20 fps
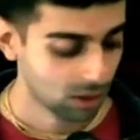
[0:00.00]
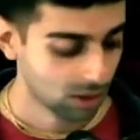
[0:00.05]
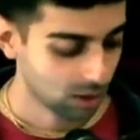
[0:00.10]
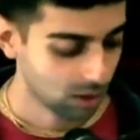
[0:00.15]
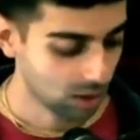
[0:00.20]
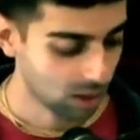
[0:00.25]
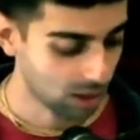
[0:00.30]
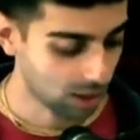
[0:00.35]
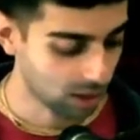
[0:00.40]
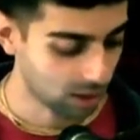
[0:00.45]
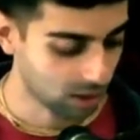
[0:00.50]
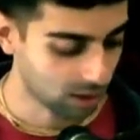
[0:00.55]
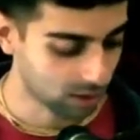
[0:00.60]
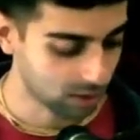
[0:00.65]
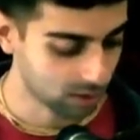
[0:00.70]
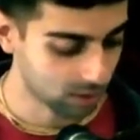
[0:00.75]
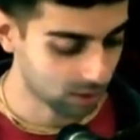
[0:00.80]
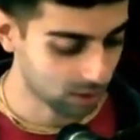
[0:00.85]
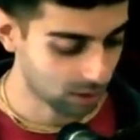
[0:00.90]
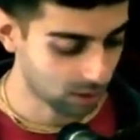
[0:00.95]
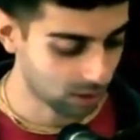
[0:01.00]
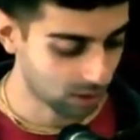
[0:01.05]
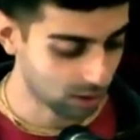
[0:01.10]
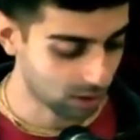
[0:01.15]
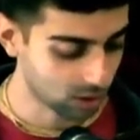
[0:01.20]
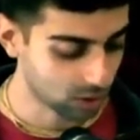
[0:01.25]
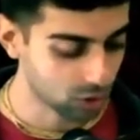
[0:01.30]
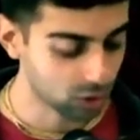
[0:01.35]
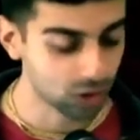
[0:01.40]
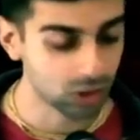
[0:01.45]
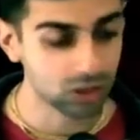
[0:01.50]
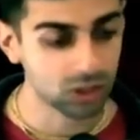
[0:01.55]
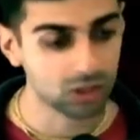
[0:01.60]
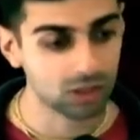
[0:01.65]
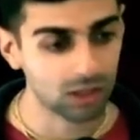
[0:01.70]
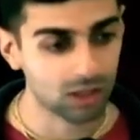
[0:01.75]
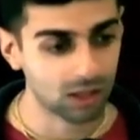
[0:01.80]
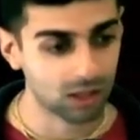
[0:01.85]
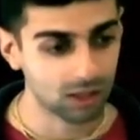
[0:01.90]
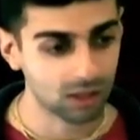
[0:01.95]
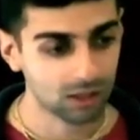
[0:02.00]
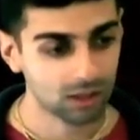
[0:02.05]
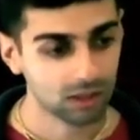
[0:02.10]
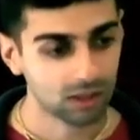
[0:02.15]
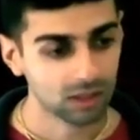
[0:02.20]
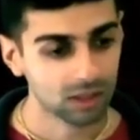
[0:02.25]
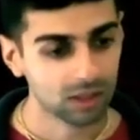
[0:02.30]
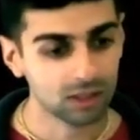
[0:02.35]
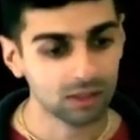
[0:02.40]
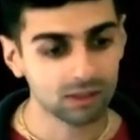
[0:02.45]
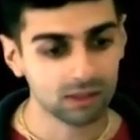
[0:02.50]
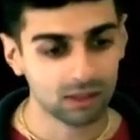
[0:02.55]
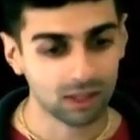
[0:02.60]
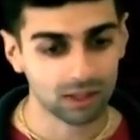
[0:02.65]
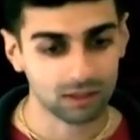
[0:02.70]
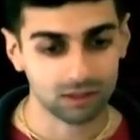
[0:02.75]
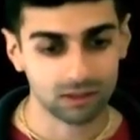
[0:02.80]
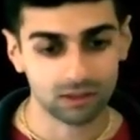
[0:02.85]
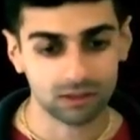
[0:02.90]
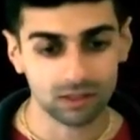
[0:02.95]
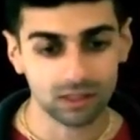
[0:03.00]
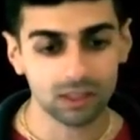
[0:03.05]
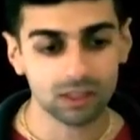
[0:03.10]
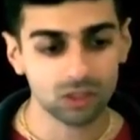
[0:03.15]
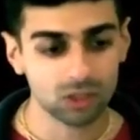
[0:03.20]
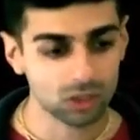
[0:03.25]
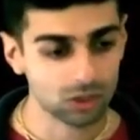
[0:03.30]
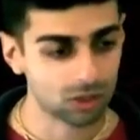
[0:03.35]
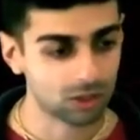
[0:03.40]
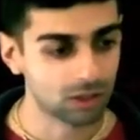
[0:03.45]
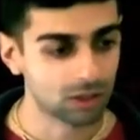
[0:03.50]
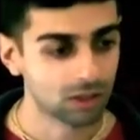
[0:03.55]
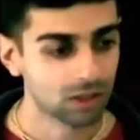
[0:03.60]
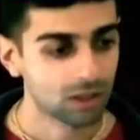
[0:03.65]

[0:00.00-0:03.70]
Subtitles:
And Krishna, he's like the teacher,